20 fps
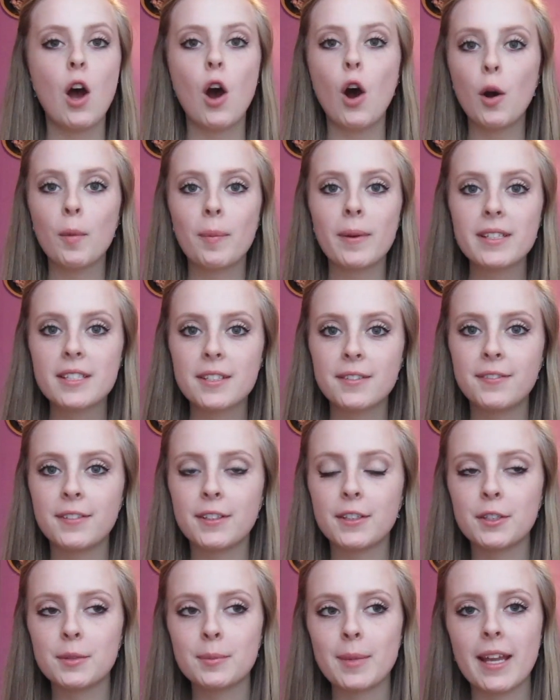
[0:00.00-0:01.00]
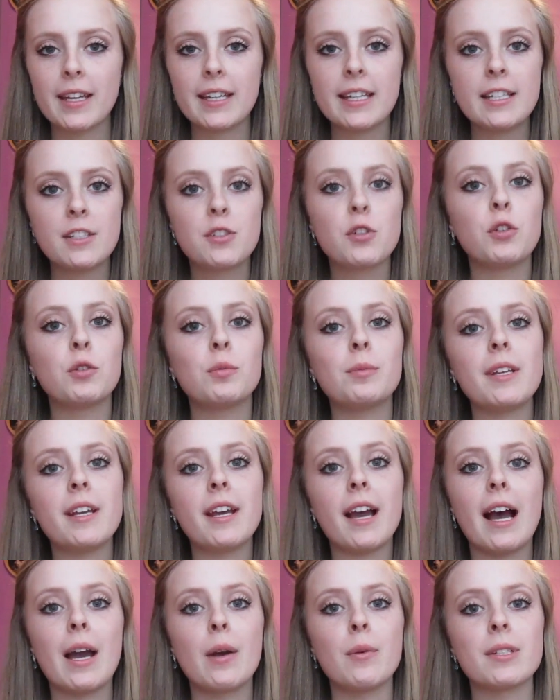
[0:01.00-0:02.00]
hoping to film and he told me
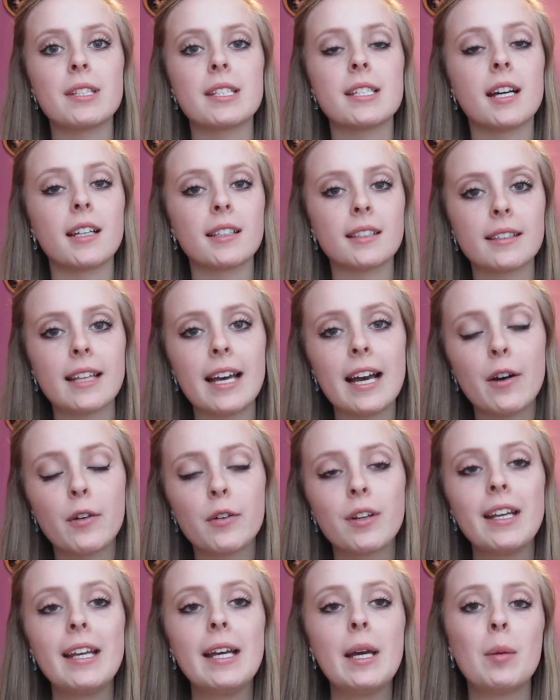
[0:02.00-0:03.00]
I was not allowed